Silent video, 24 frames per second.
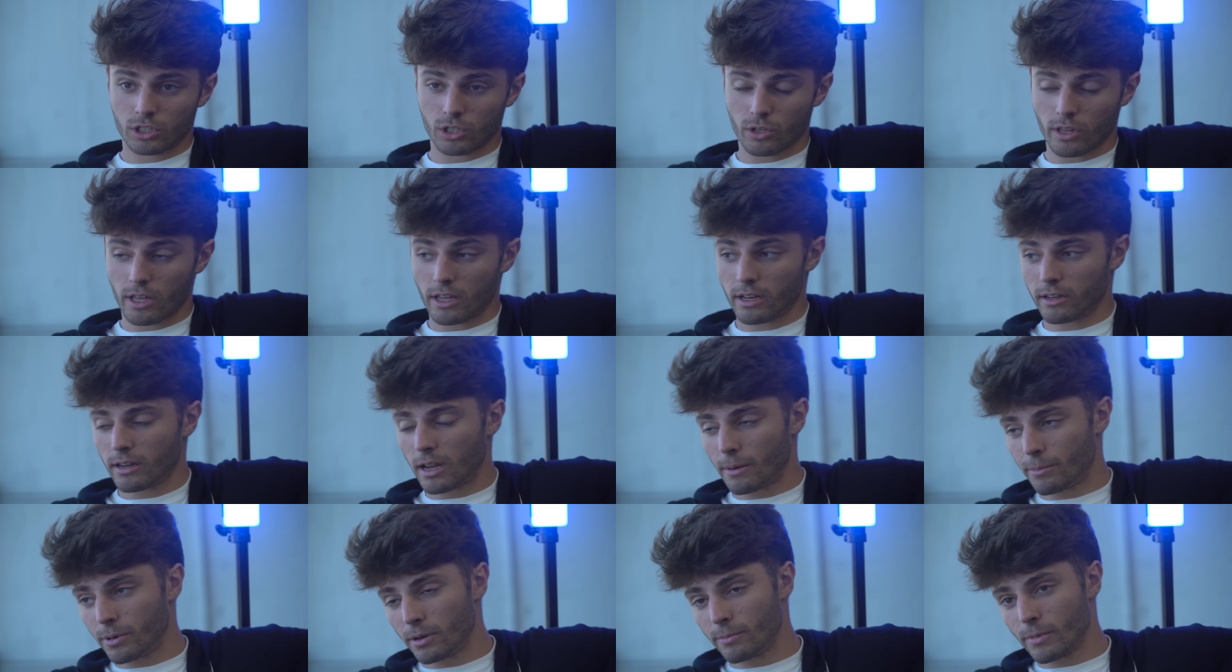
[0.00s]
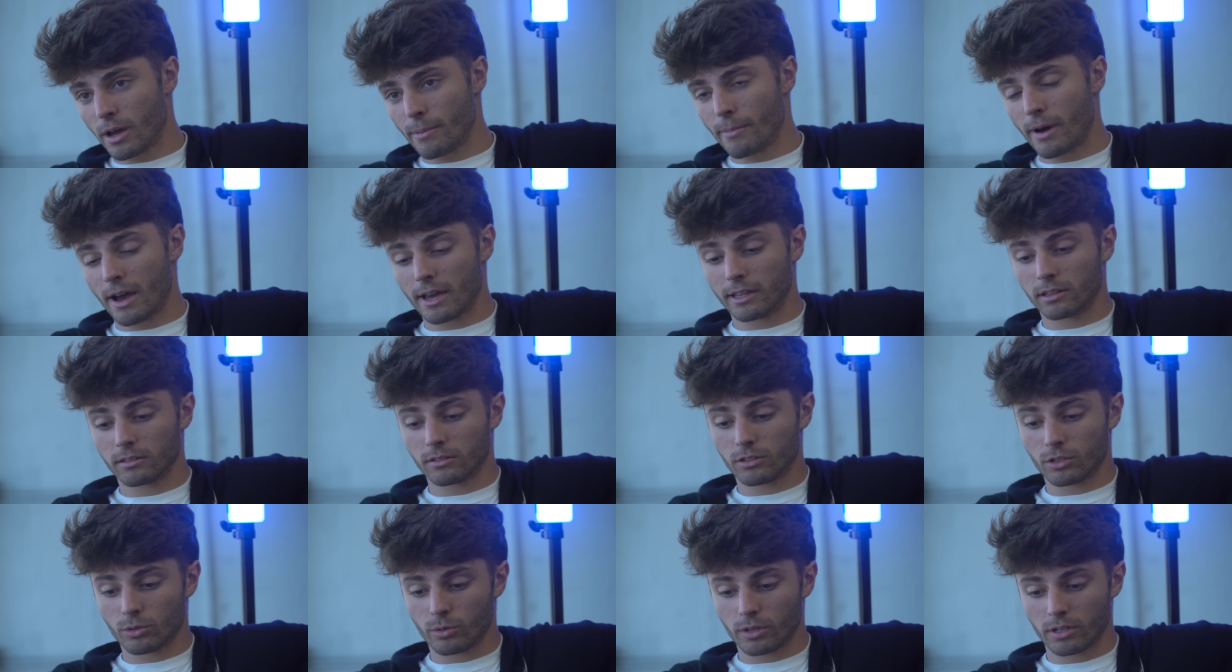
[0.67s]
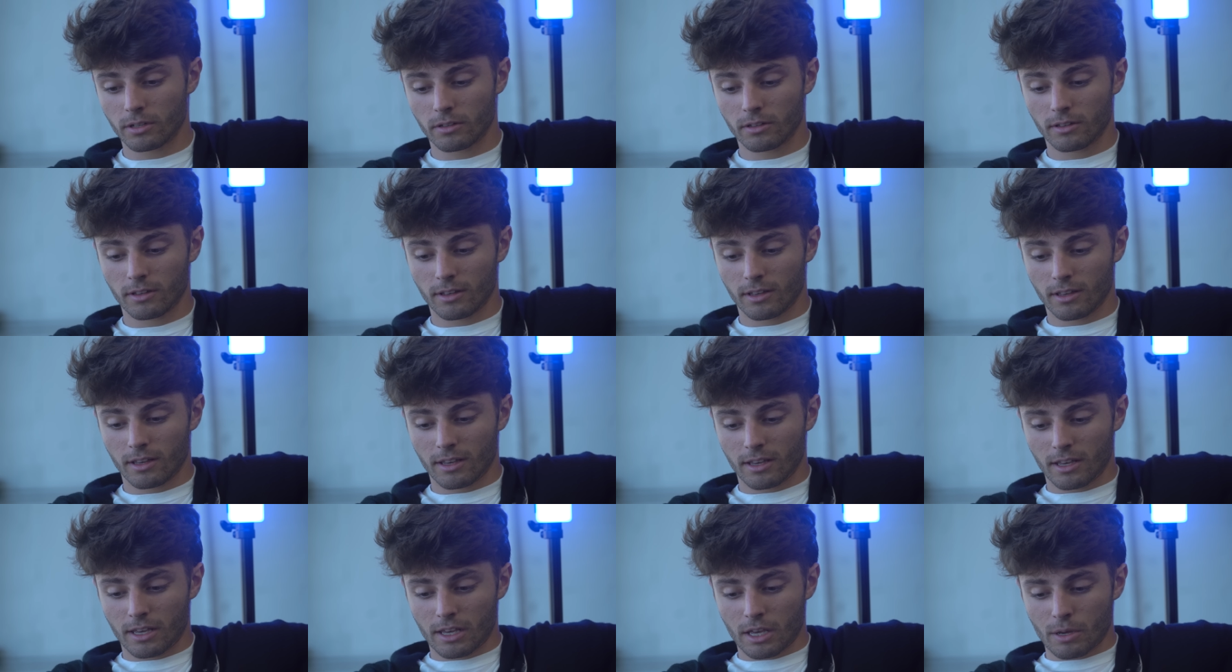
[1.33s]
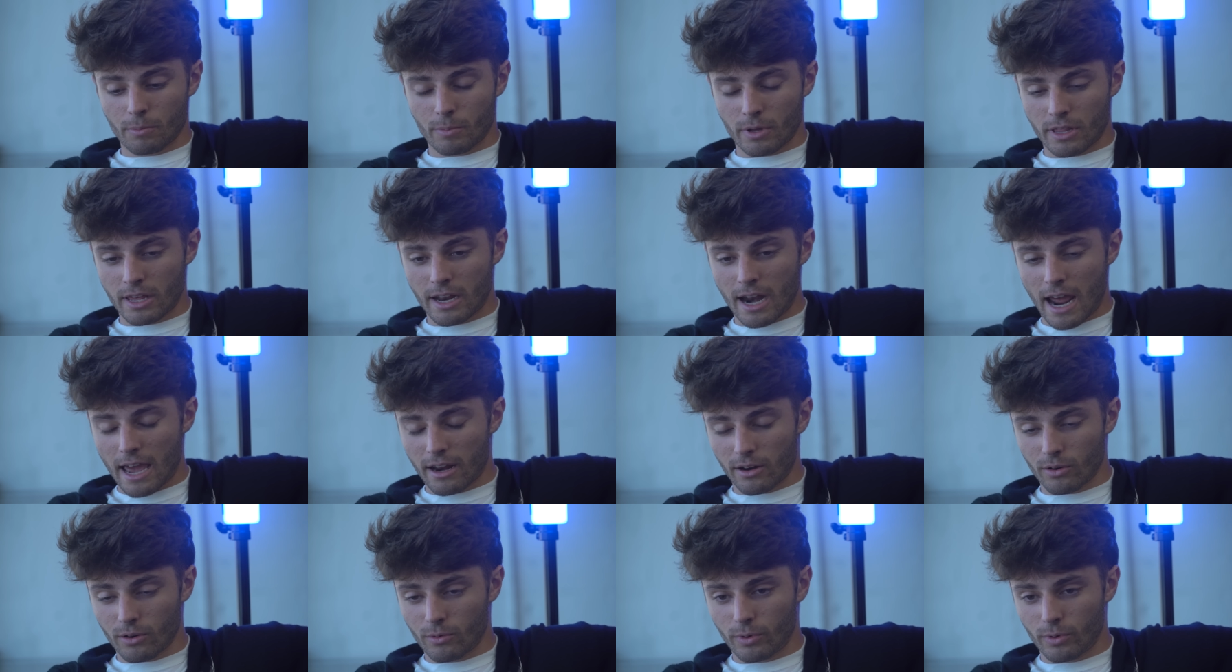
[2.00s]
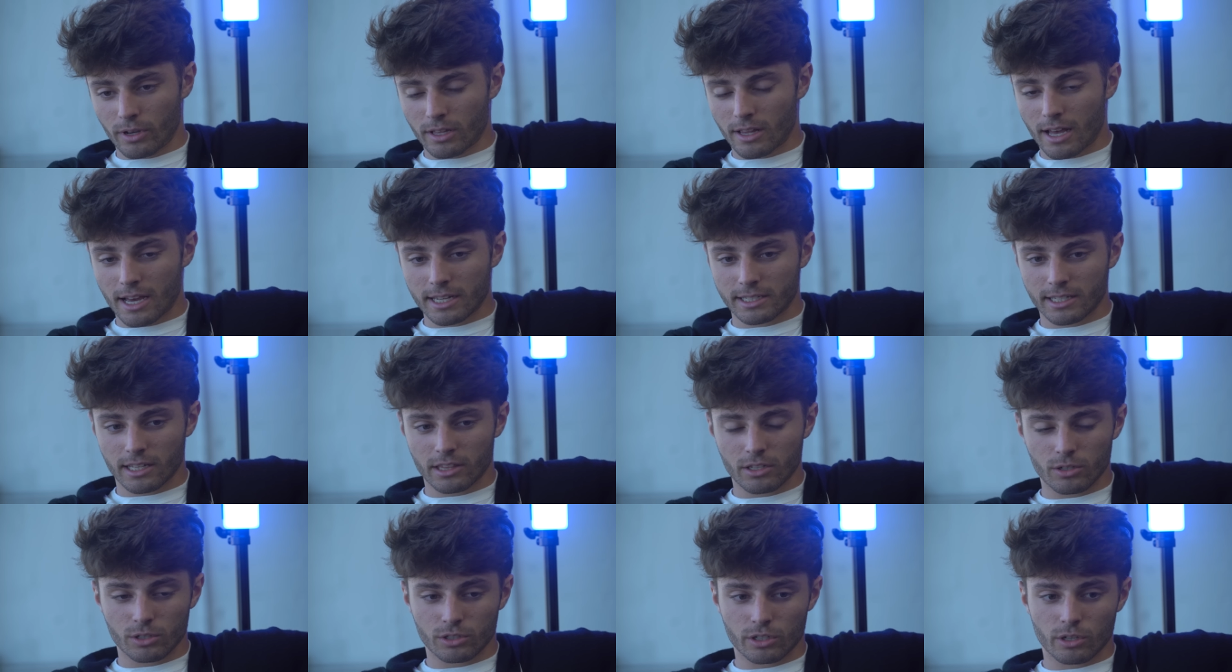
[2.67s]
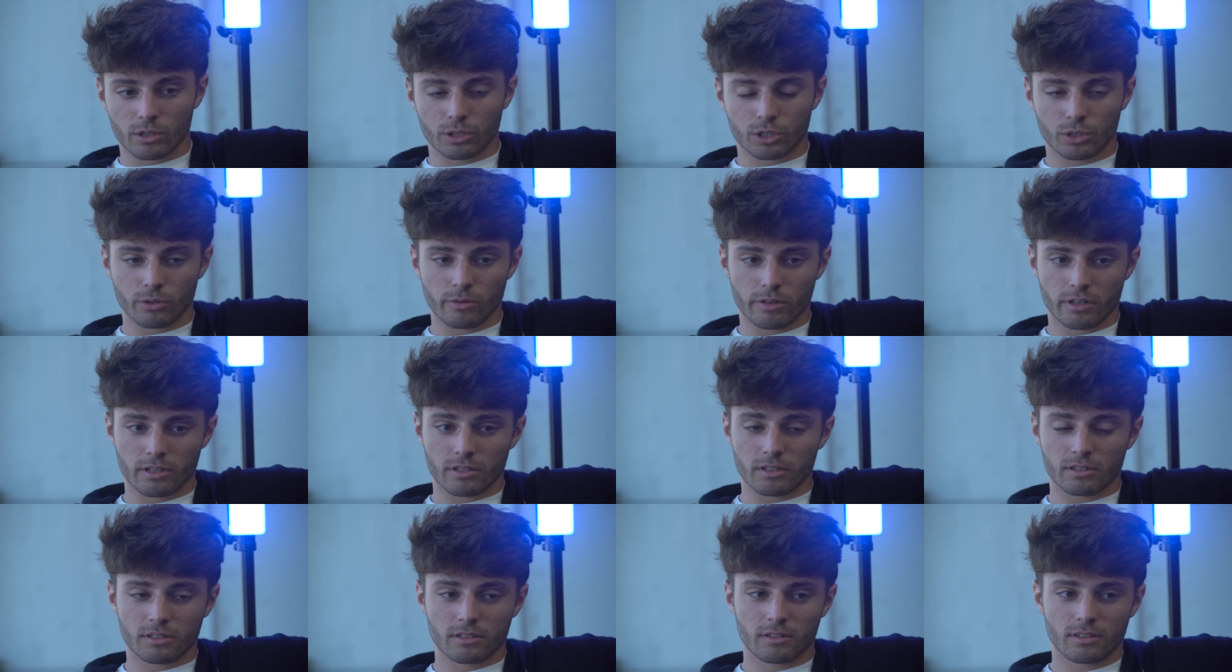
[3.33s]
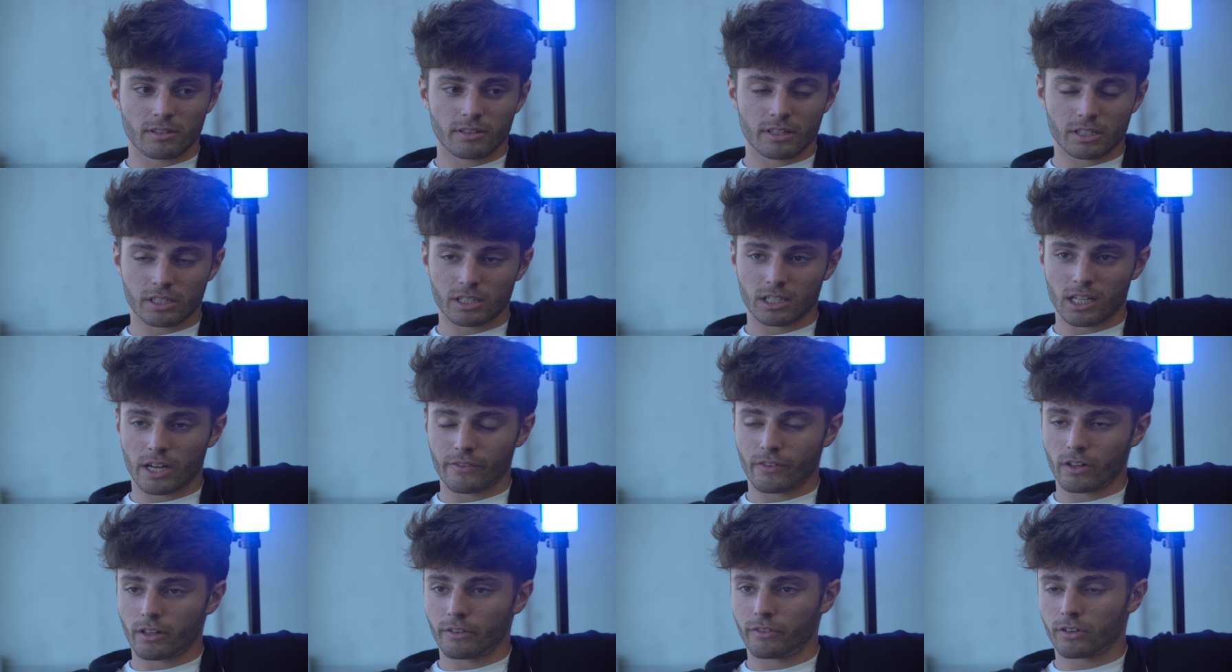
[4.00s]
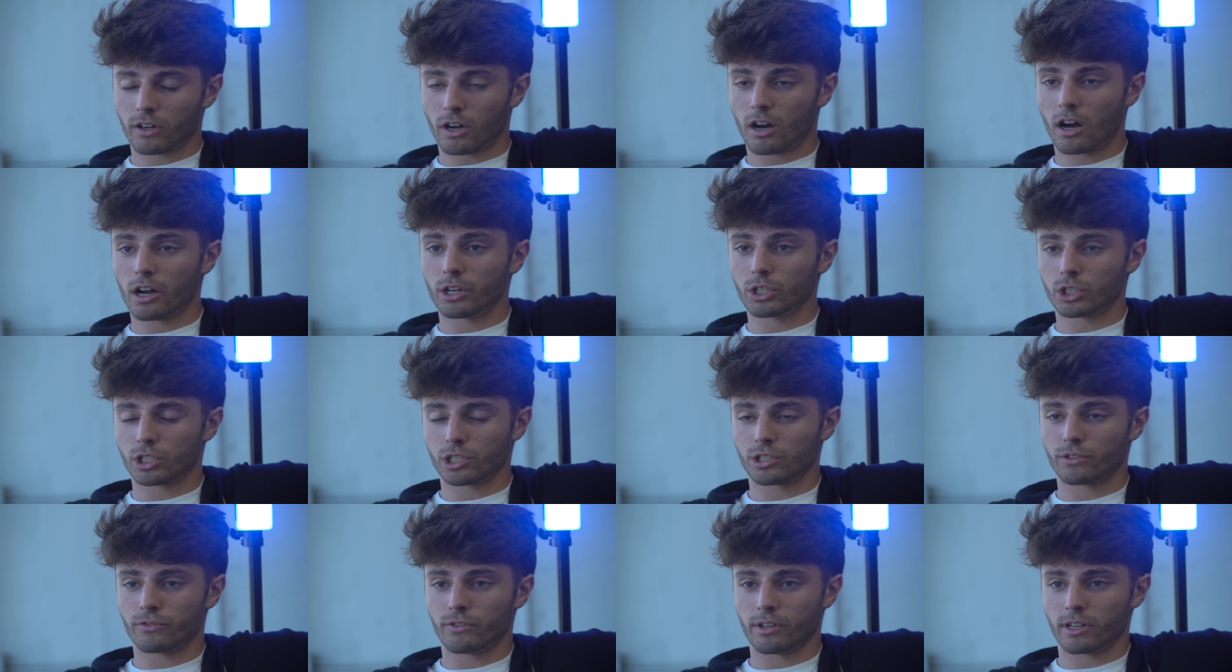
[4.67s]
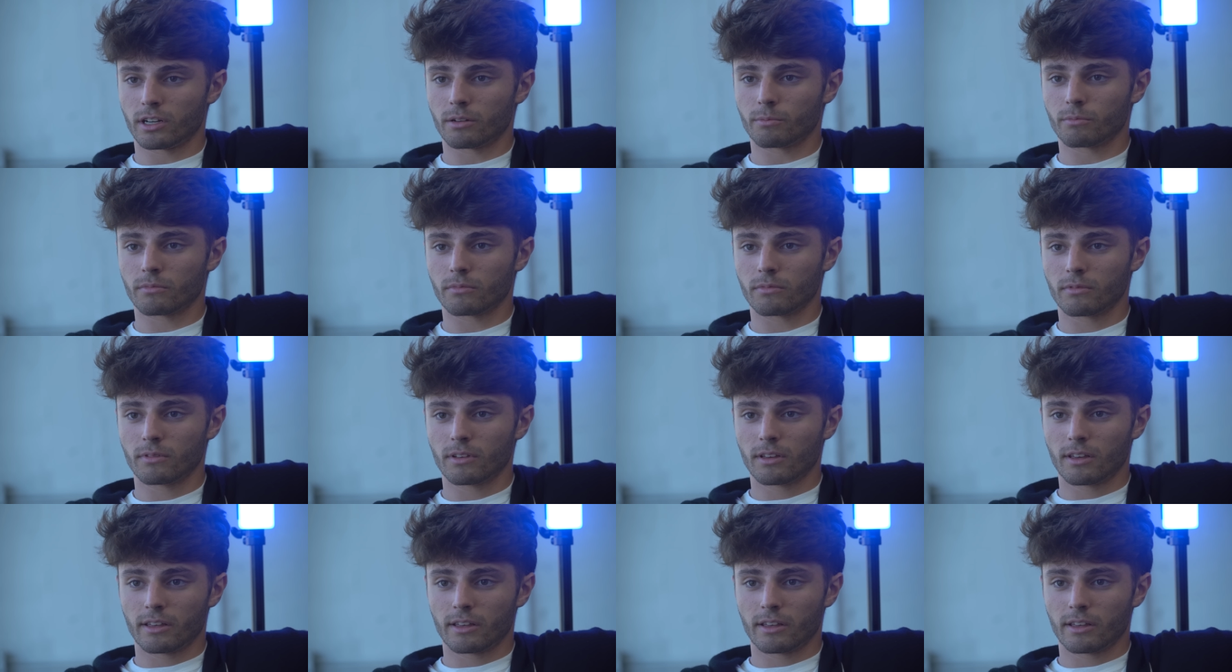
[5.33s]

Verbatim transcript: so then i put my mind to it but then i didn't realize that there's also this this level of conscious freedom